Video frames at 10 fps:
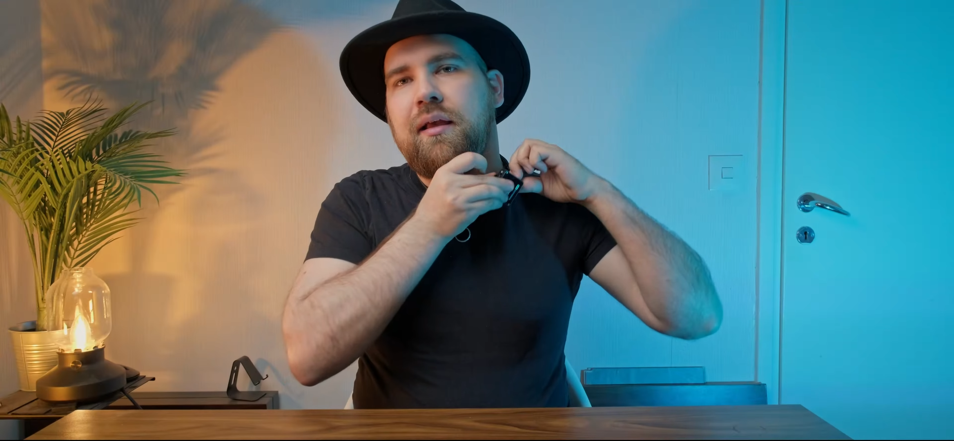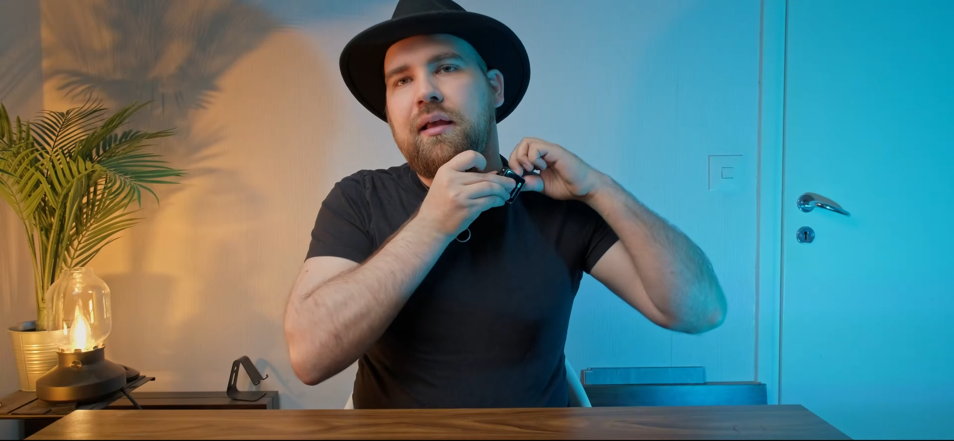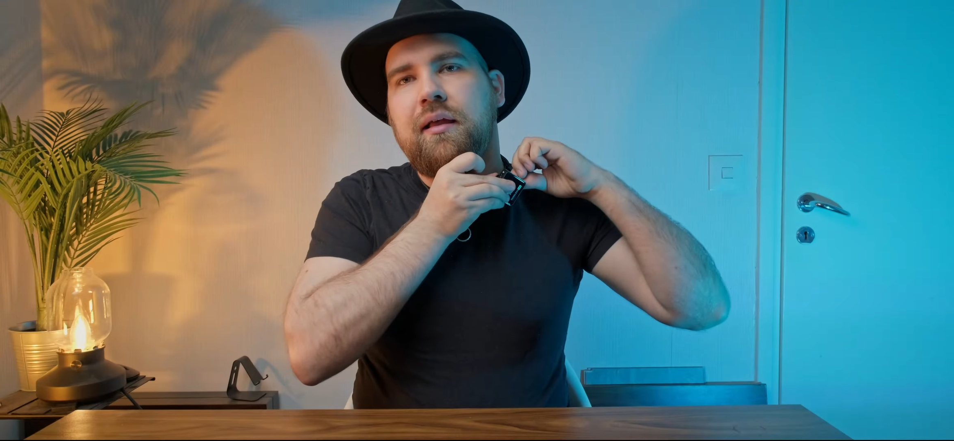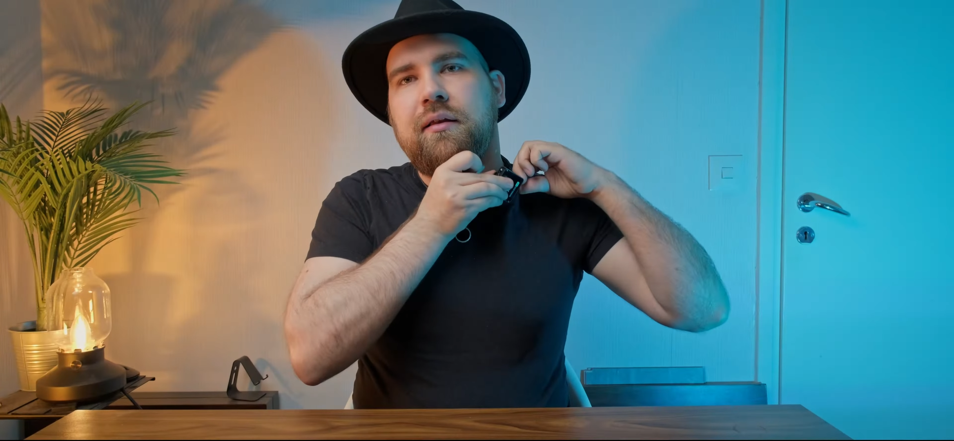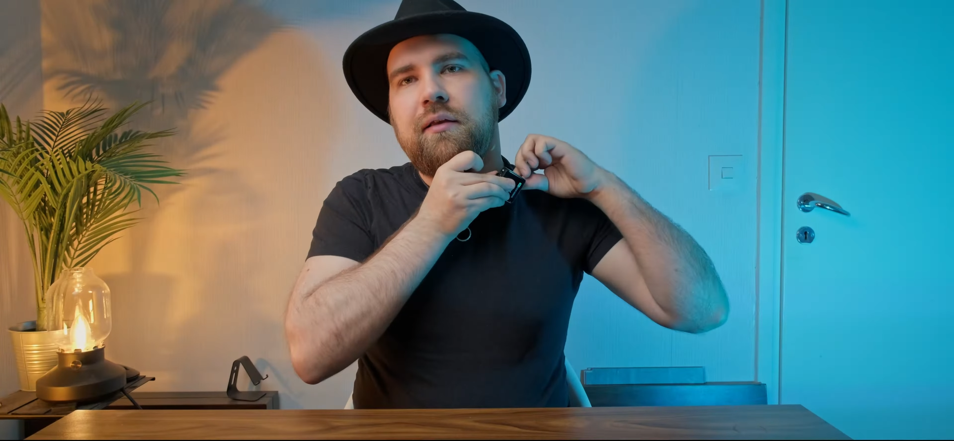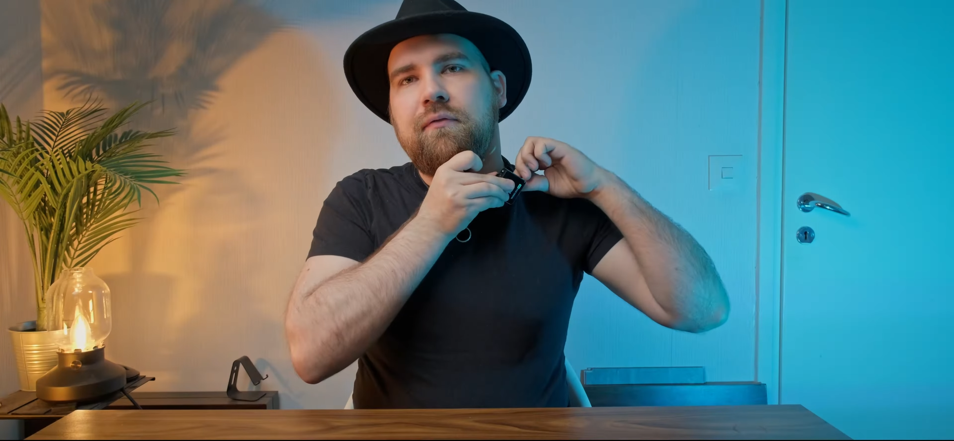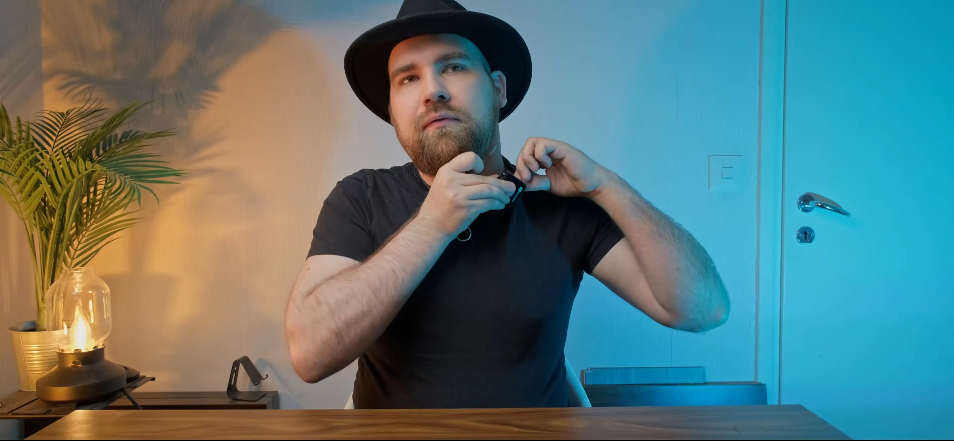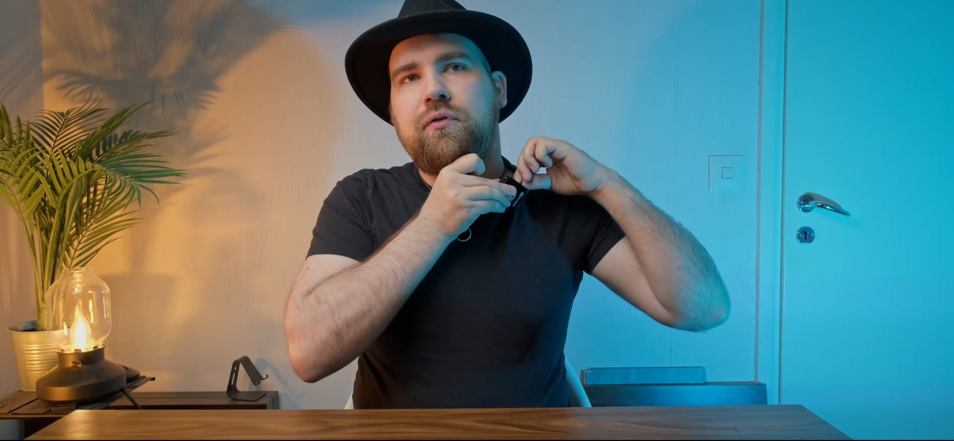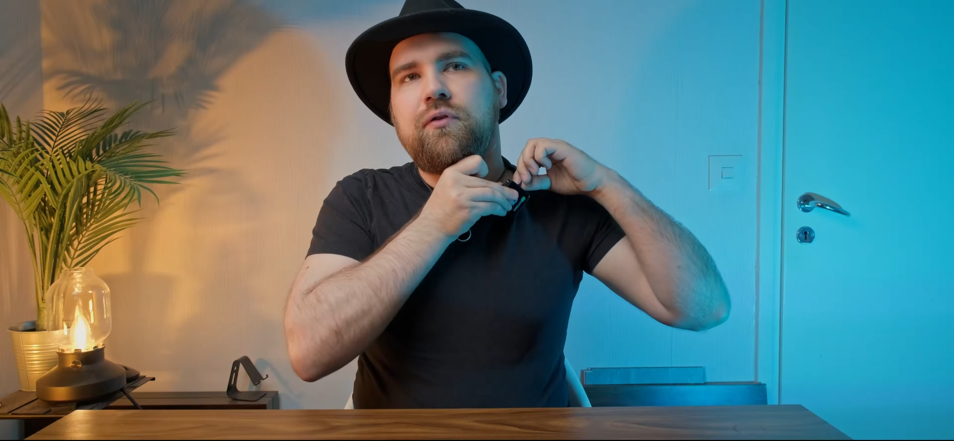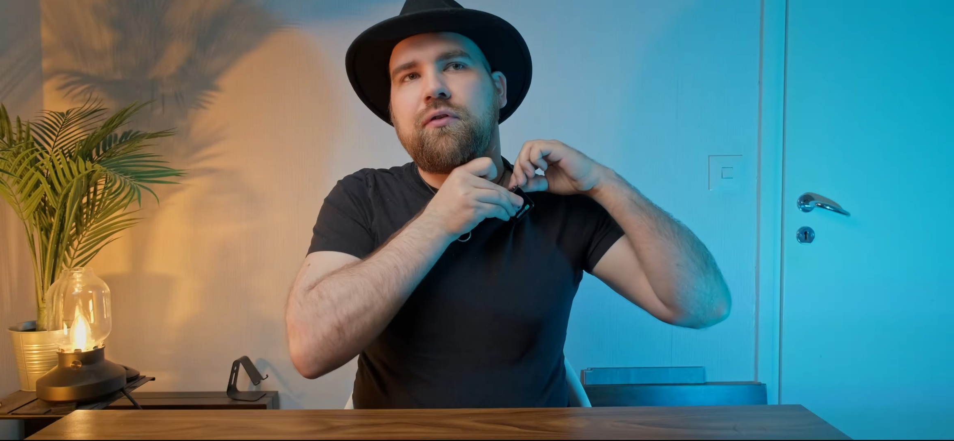And if
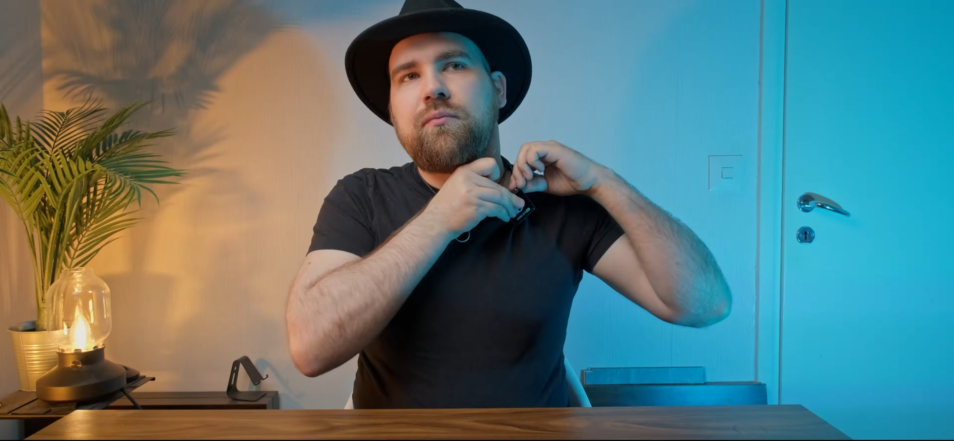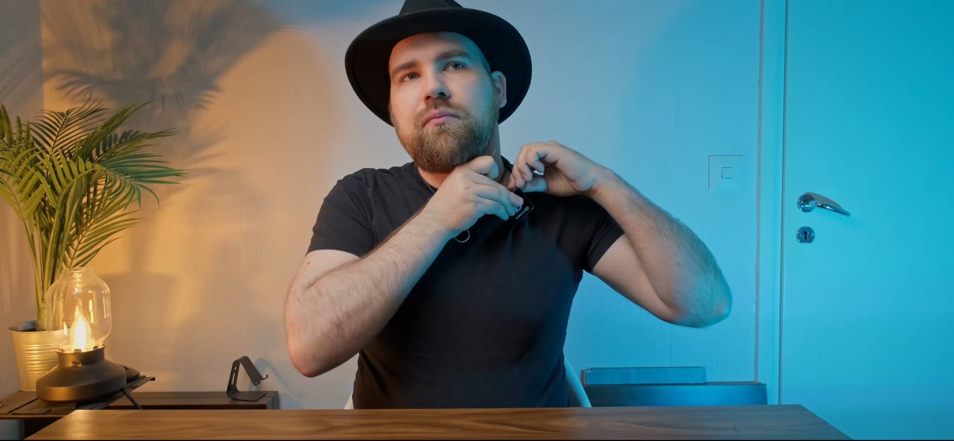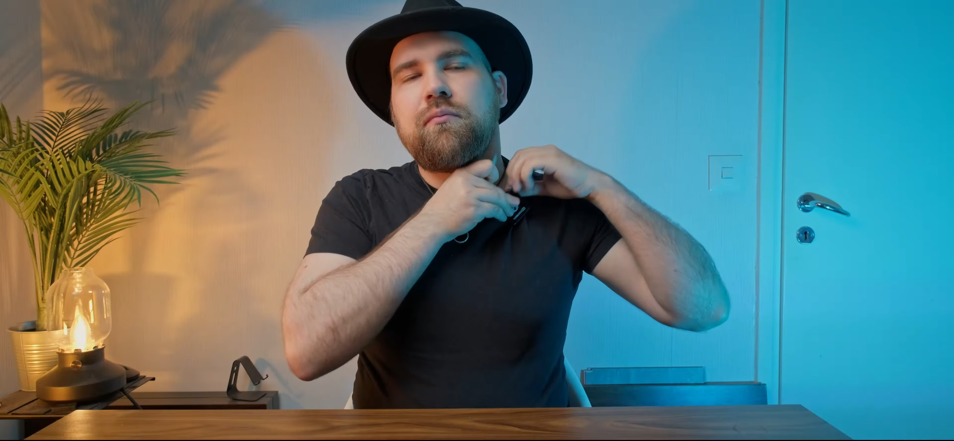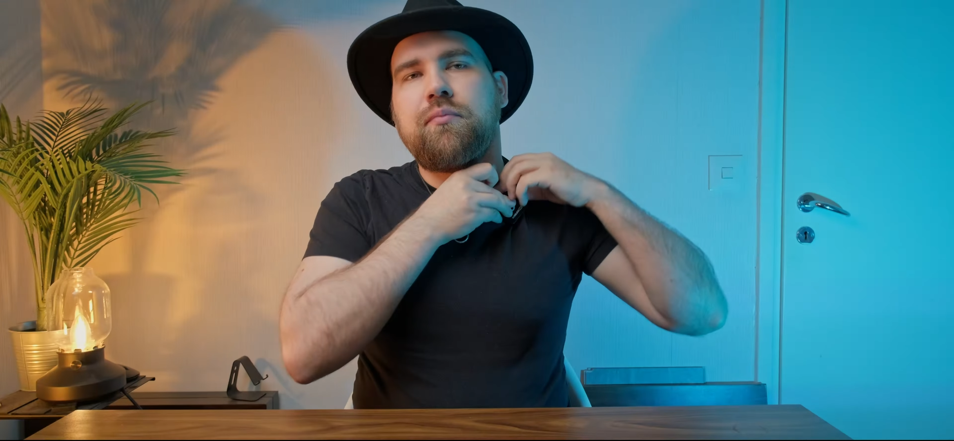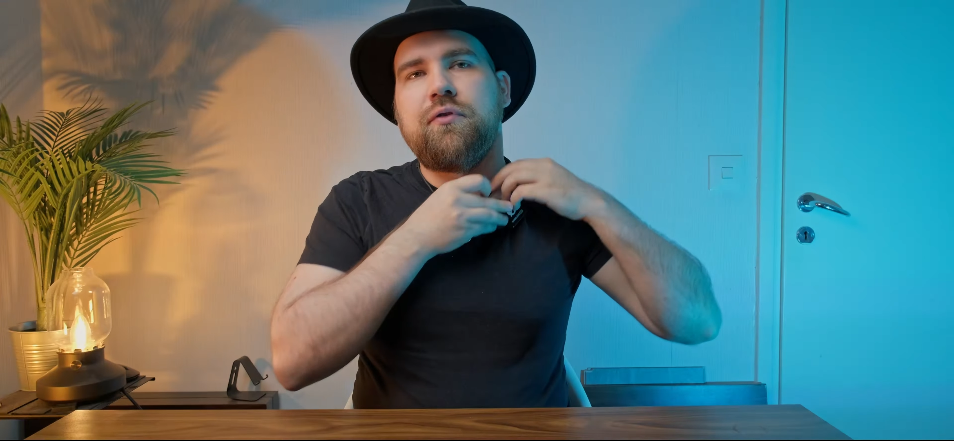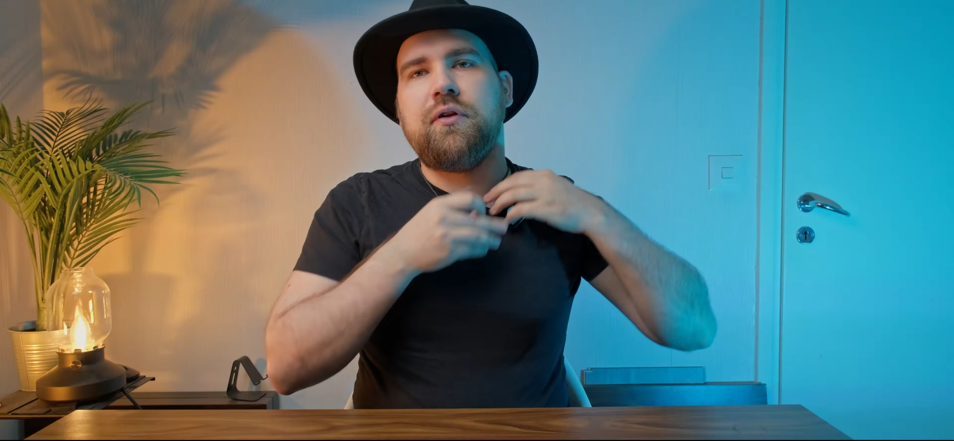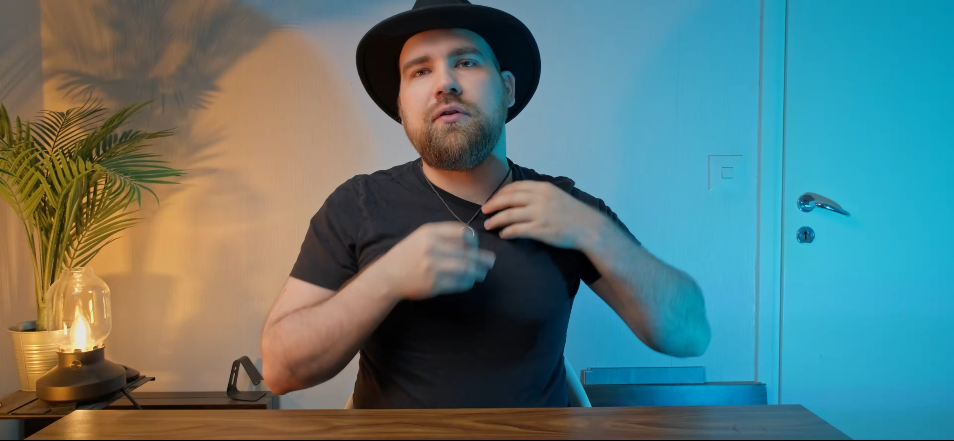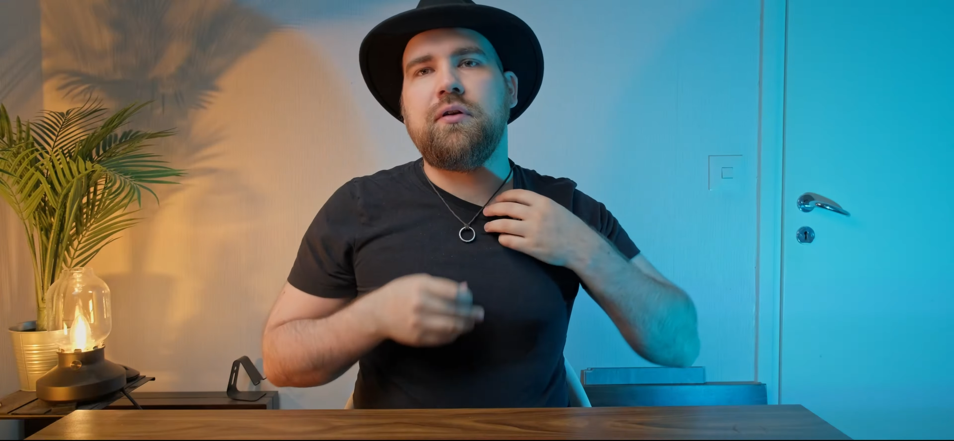you just position